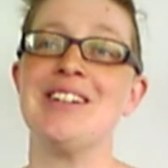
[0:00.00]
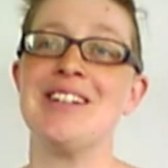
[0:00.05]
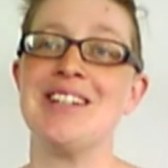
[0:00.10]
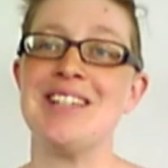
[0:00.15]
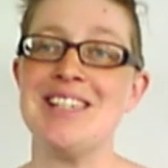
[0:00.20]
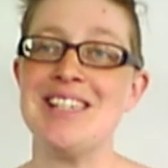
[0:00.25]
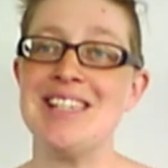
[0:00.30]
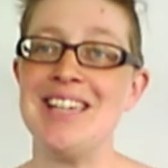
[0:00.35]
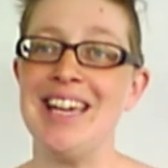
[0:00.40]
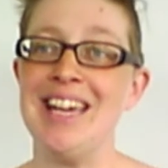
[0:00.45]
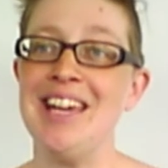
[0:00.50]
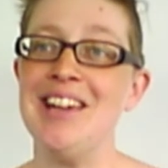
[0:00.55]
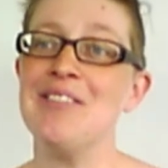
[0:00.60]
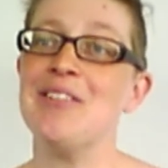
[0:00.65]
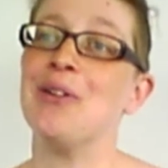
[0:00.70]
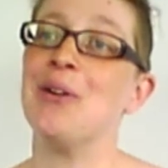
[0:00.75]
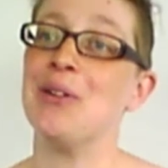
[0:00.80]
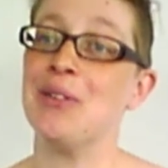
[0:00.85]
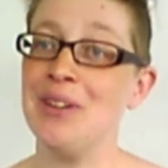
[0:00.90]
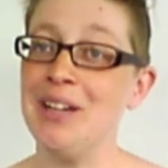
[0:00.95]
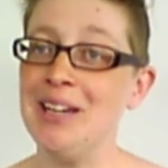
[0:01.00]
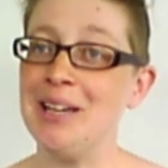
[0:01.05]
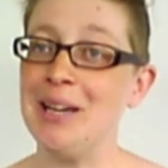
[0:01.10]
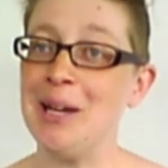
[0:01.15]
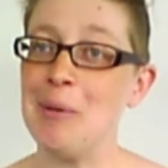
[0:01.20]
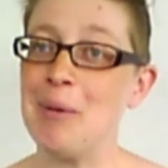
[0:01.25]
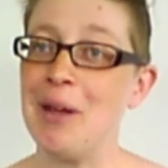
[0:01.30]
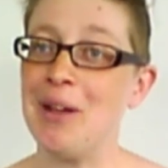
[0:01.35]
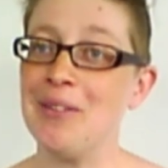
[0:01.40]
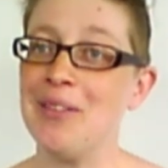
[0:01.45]
to conceive or are
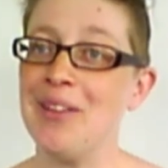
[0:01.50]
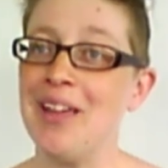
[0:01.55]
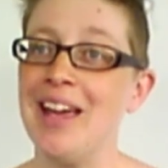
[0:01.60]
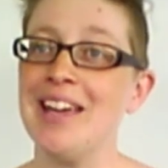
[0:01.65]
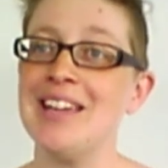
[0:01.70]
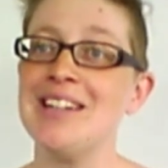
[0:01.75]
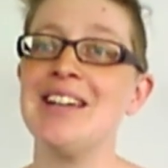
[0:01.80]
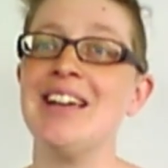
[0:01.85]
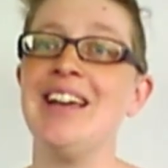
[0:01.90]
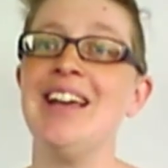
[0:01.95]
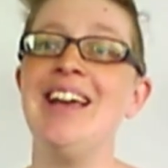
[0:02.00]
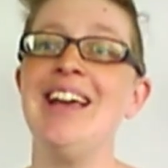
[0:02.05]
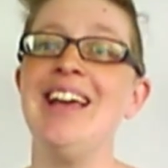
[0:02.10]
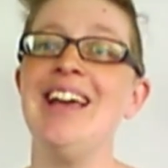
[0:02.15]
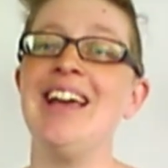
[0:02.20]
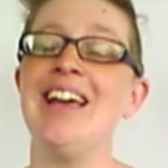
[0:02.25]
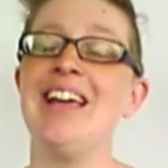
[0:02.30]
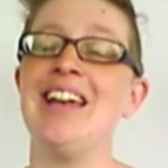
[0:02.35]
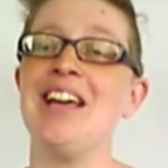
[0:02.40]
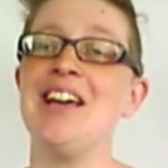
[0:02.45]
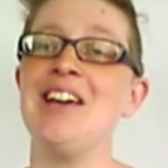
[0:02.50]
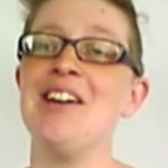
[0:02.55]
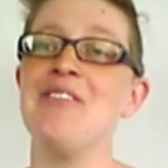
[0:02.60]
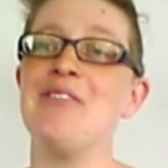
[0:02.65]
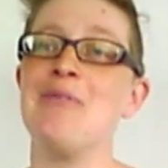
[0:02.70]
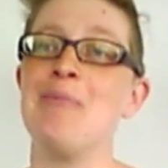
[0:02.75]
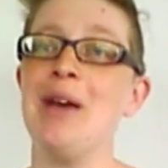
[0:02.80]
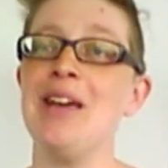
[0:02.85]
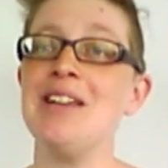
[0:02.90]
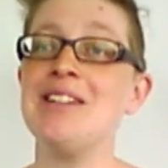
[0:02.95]
thinking about that. And
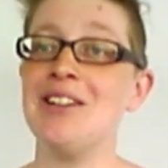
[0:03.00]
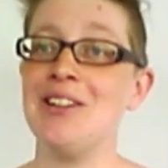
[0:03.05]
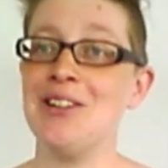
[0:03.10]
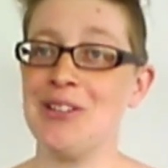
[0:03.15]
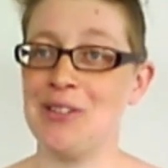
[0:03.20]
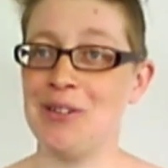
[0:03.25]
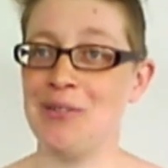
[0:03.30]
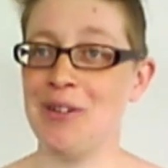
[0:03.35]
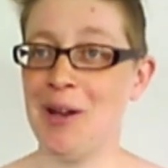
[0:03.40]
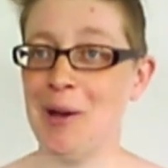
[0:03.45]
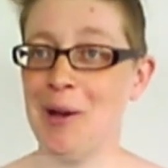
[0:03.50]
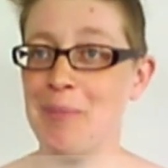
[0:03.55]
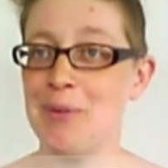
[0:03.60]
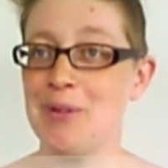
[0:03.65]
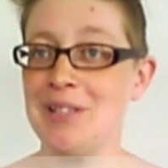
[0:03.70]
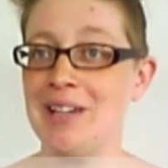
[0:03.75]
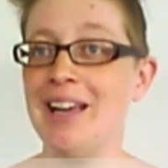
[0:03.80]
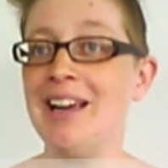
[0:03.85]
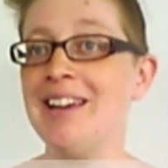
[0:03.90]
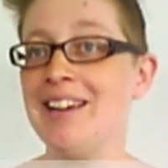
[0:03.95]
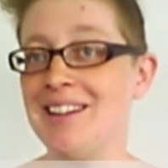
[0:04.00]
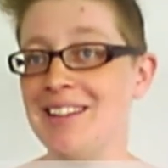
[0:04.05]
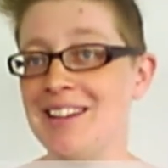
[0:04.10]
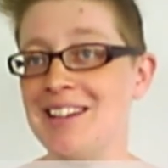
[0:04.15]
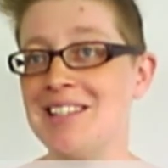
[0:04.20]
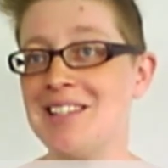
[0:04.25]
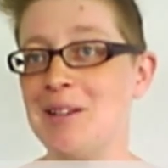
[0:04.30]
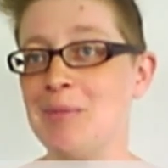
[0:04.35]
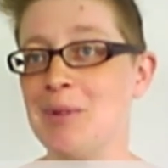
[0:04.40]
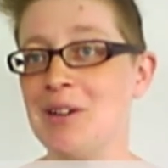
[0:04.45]
I've met a lot of couples like
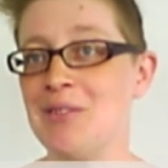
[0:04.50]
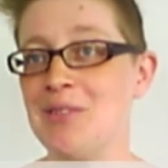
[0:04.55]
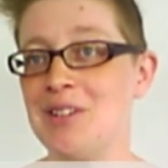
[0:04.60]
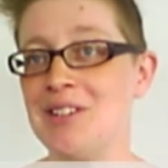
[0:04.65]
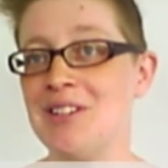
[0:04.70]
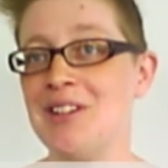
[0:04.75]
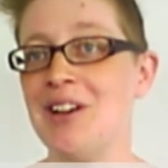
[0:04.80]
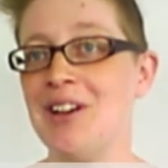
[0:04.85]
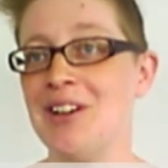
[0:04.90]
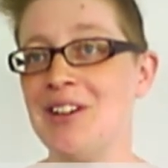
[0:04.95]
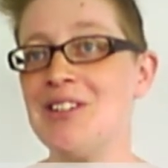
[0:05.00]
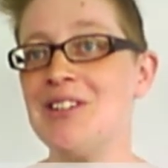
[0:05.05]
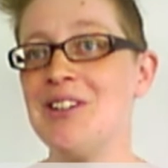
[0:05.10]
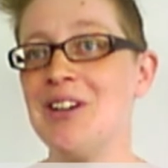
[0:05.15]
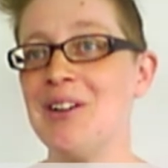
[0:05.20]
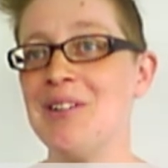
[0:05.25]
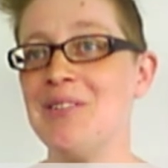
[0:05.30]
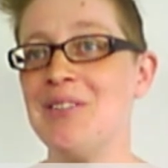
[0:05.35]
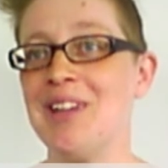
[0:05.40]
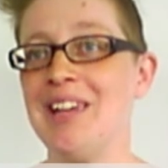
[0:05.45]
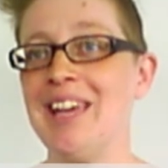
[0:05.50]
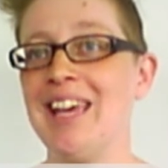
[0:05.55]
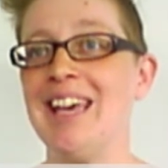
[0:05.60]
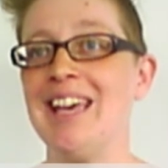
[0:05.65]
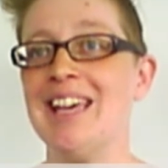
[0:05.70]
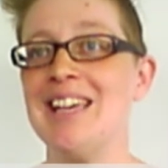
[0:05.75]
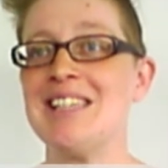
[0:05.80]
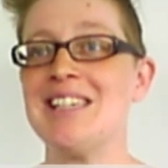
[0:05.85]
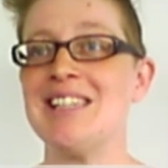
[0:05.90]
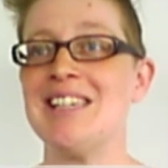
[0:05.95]
this in my research over the
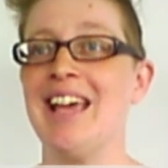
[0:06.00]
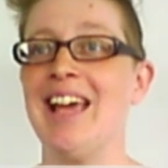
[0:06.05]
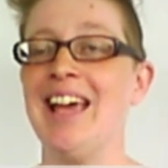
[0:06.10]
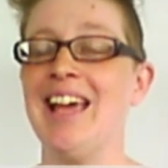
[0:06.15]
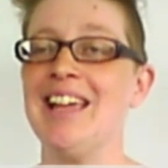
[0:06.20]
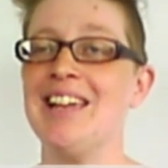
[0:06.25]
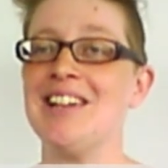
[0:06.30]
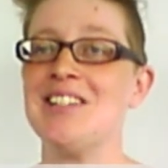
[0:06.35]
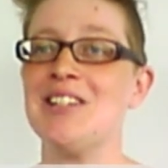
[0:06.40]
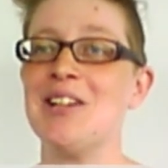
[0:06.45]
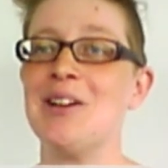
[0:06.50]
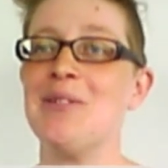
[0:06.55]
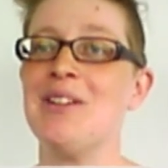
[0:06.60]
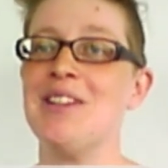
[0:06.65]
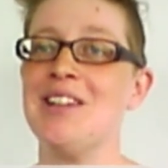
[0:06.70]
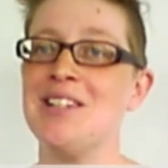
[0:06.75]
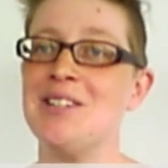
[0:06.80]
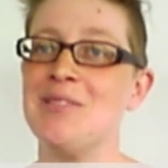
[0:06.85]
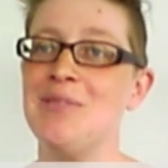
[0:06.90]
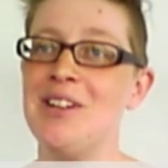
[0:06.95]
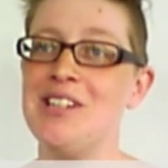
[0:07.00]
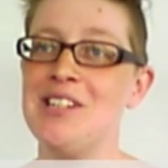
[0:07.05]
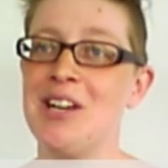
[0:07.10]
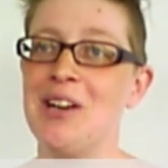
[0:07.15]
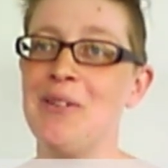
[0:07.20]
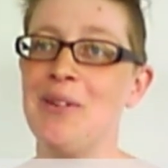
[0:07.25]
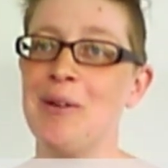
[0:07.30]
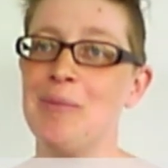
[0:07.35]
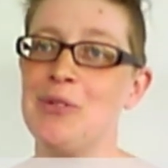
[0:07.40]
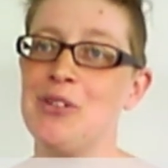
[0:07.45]
years. And so in this
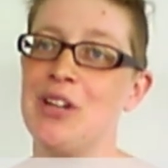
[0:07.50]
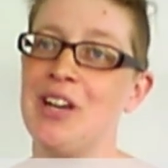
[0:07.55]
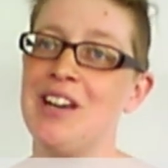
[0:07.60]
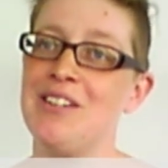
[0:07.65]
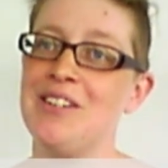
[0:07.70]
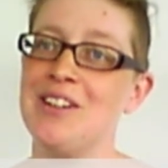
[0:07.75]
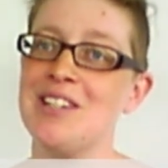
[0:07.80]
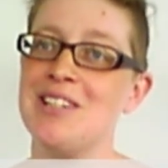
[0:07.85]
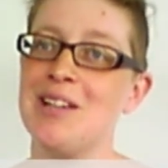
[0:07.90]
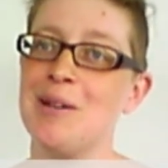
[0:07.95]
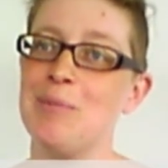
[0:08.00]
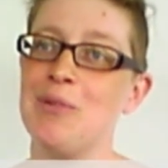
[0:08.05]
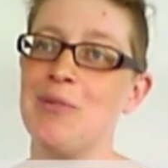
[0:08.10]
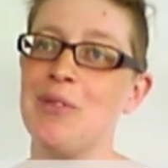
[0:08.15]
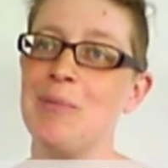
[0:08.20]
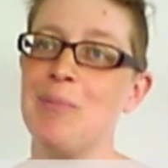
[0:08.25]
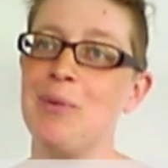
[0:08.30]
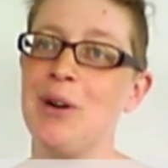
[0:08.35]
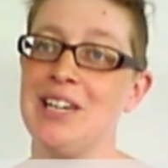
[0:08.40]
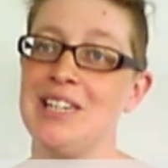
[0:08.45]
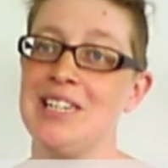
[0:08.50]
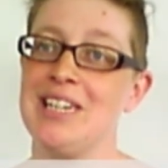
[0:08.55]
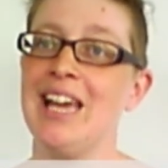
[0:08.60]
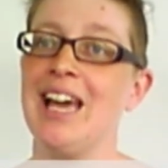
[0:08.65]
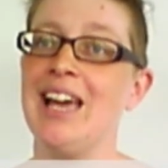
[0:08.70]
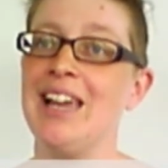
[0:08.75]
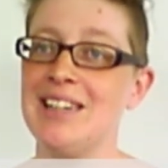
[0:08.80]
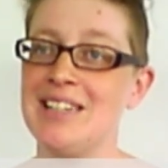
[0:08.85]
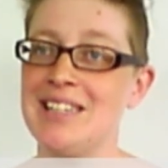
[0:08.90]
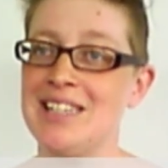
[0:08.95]
video, I'm sharing some of the
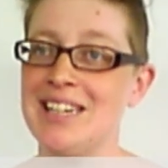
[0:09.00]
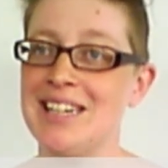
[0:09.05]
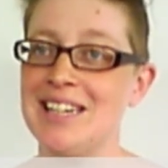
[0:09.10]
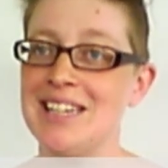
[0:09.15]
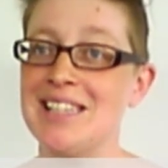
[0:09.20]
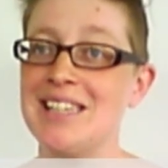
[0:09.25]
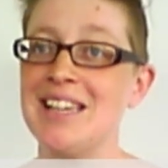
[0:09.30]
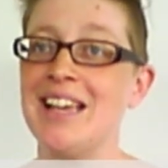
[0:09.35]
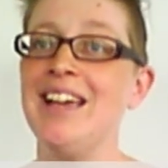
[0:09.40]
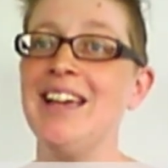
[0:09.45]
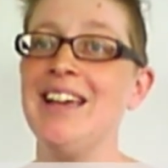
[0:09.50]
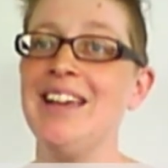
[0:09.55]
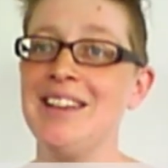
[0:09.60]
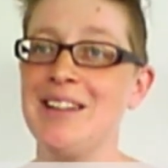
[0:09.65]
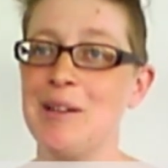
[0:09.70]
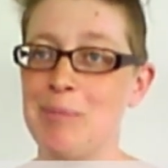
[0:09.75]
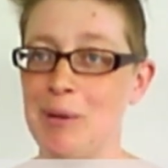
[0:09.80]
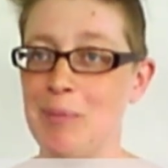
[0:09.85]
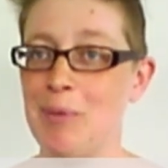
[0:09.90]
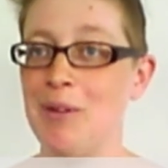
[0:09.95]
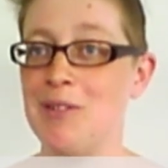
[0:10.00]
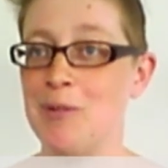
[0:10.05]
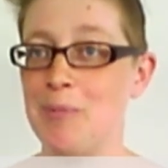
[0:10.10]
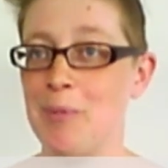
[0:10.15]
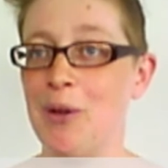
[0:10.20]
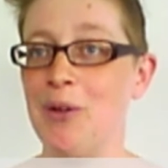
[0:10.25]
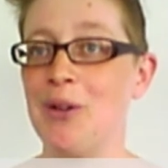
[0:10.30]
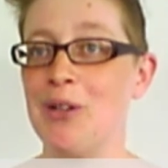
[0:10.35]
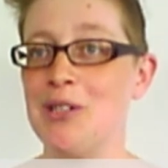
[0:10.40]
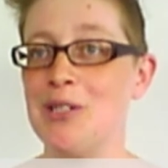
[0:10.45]
practicalities that people have
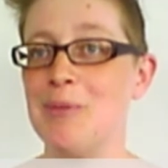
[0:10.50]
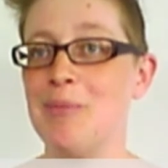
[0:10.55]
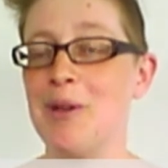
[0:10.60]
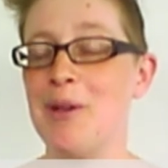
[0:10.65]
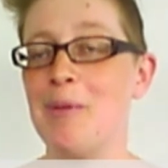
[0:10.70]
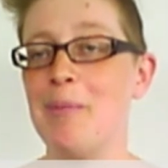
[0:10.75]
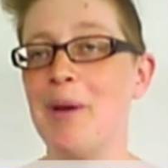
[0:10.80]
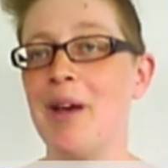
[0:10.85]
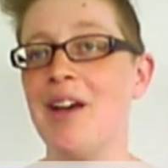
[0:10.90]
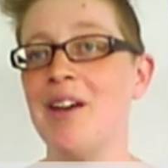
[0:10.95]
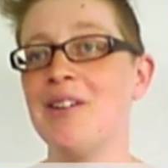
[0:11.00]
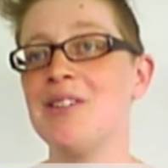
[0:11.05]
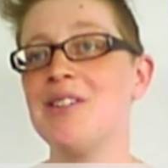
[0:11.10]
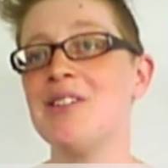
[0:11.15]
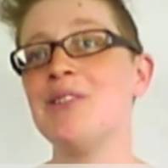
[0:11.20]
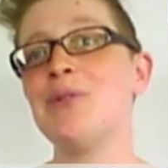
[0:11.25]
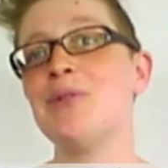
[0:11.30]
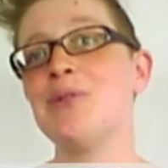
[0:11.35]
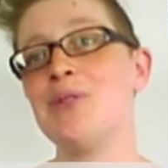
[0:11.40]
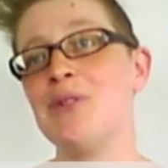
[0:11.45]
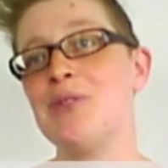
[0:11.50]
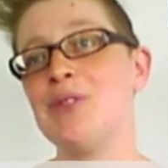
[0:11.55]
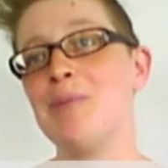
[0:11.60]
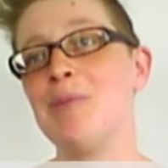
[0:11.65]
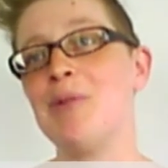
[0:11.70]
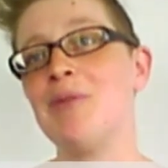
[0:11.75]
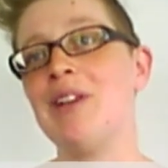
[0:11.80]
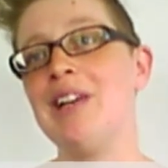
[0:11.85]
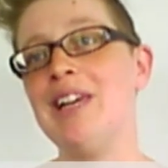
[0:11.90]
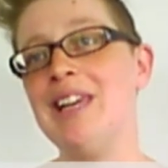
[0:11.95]
spoken to me about, also
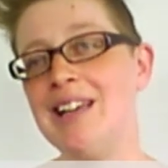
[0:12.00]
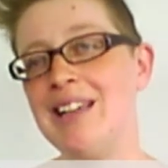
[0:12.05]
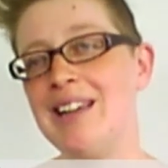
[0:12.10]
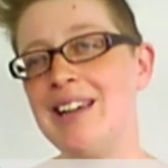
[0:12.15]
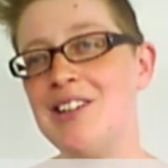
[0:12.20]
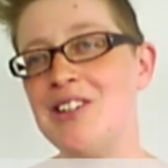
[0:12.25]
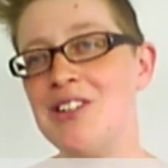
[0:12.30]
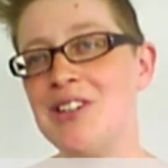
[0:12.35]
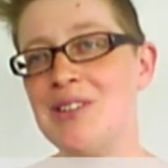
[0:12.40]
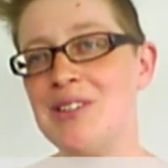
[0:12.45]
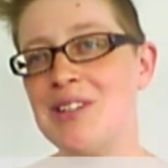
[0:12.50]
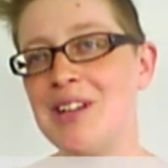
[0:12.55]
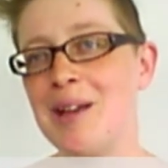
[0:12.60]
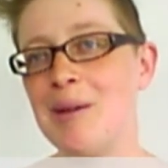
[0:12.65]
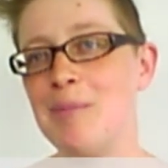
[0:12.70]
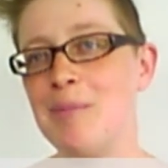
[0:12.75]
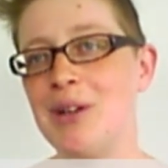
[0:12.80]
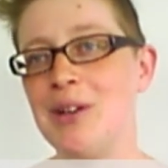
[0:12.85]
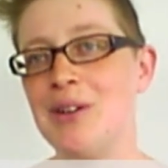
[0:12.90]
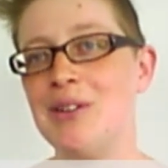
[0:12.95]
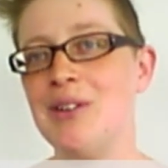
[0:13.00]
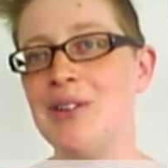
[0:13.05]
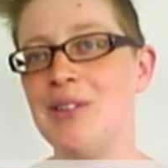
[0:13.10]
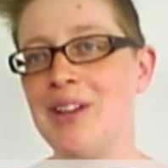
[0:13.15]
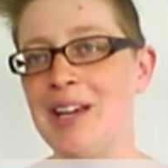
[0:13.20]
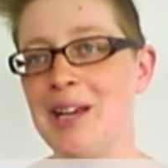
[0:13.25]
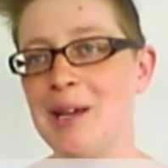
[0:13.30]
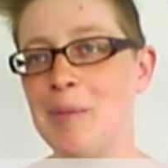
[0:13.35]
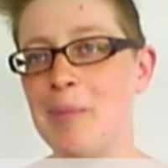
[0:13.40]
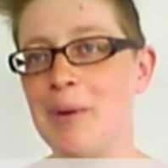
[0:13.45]
some of the legal issues that can be good to
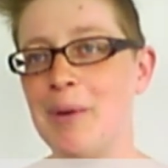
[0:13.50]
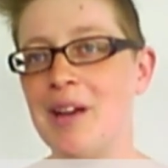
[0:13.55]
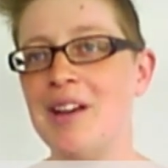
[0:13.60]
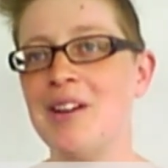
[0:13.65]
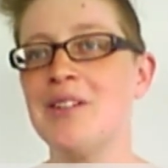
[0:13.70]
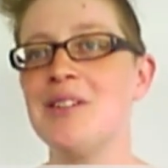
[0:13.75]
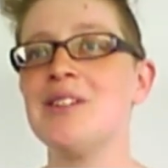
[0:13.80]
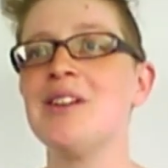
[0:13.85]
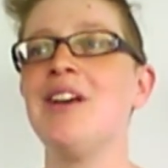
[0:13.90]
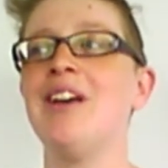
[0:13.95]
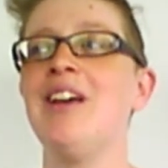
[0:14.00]
think about,